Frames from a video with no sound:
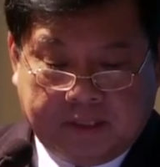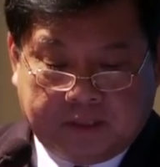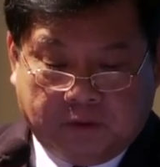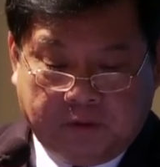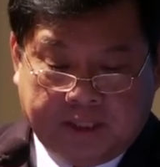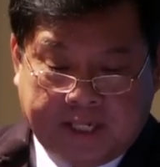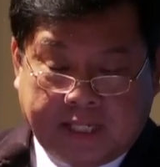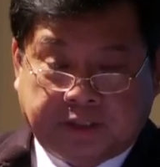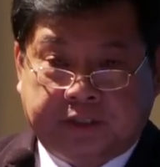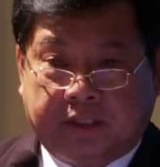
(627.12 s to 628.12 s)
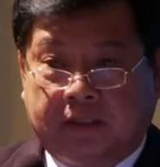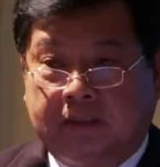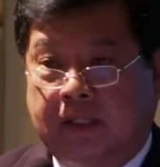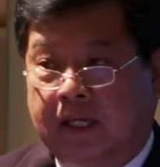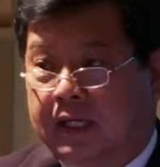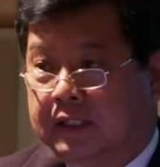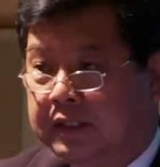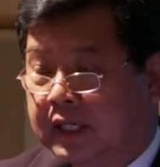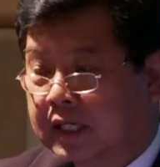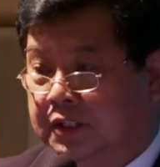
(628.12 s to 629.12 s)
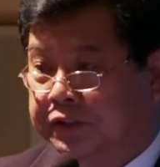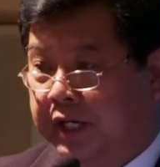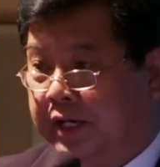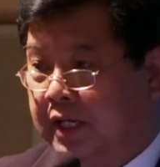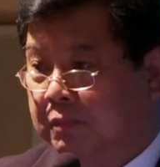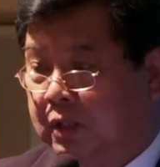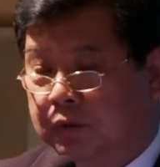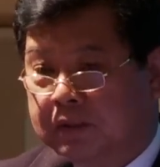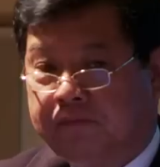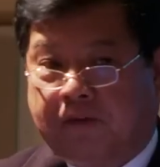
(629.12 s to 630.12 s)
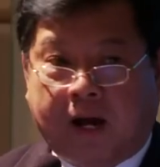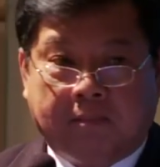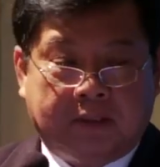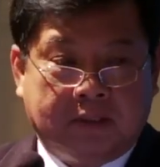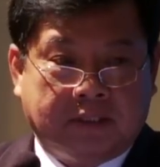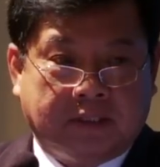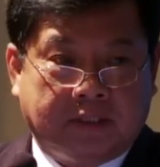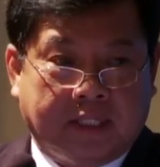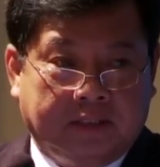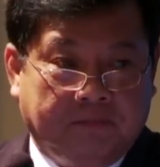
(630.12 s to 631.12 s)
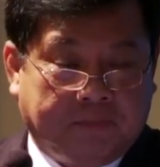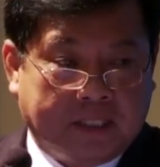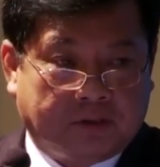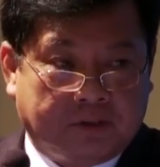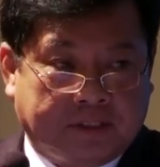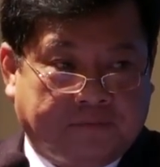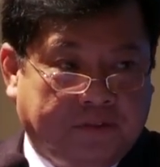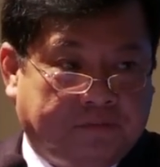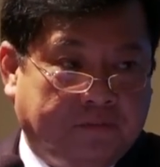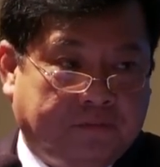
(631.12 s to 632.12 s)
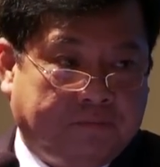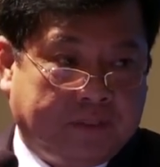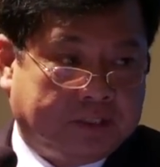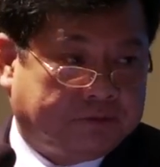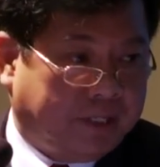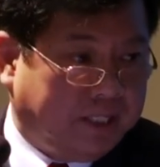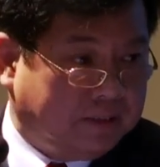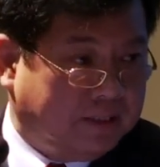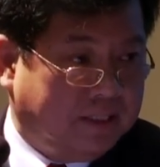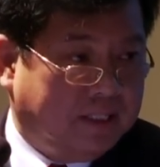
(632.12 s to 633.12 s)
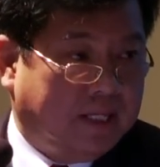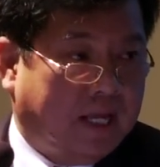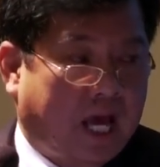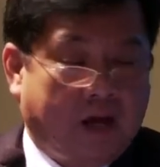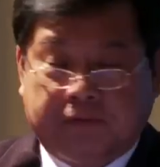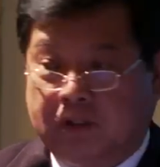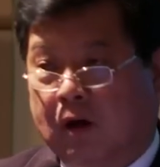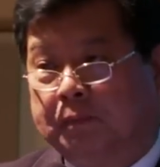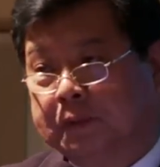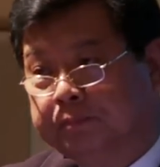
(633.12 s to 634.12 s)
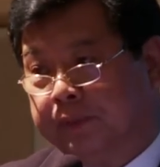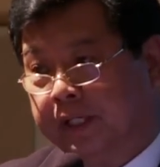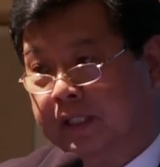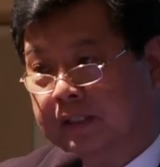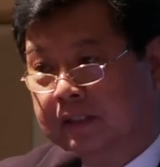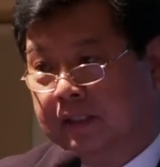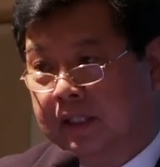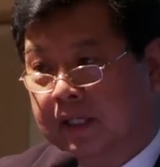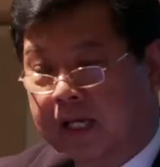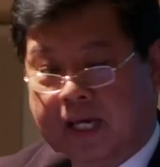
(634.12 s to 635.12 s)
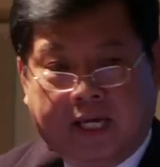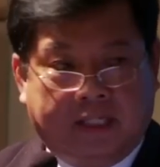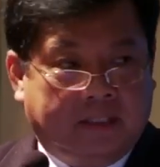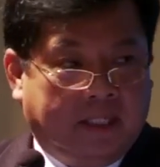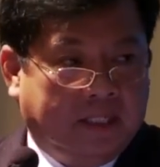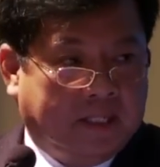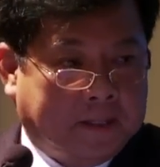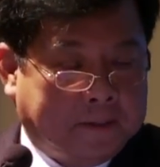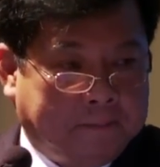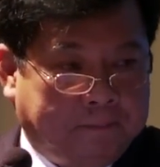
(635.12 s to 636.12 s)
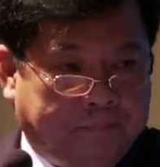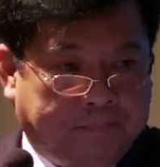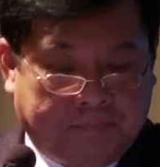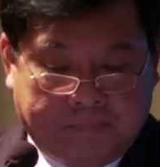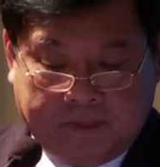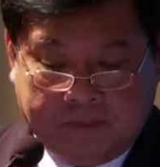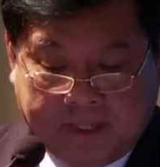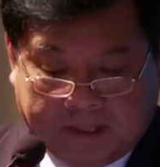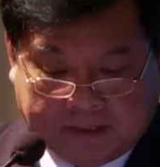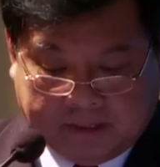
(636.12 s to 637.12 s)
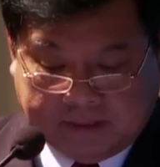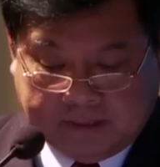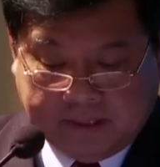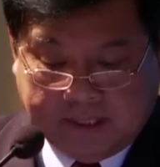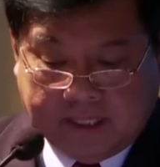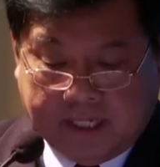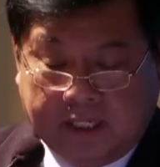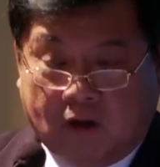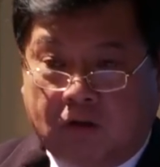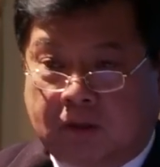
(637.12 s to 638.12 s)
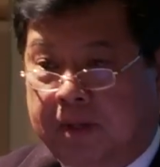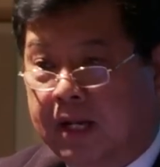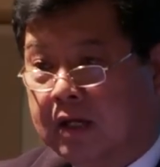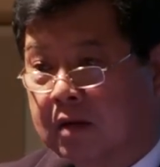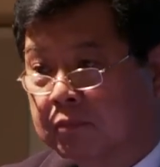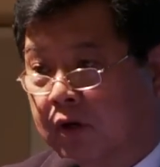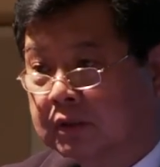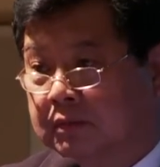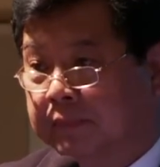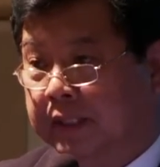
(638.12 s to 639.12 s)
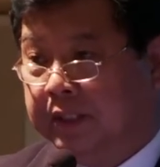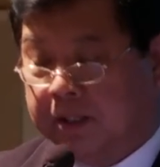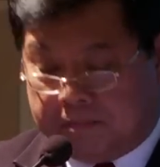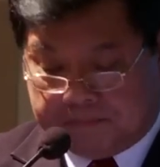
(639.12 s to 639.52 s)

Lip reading: So in a nutshell, the sharing between the farmers and the investors is a 50-50 straight out of the offspring and the milk. And all the milk are bought by the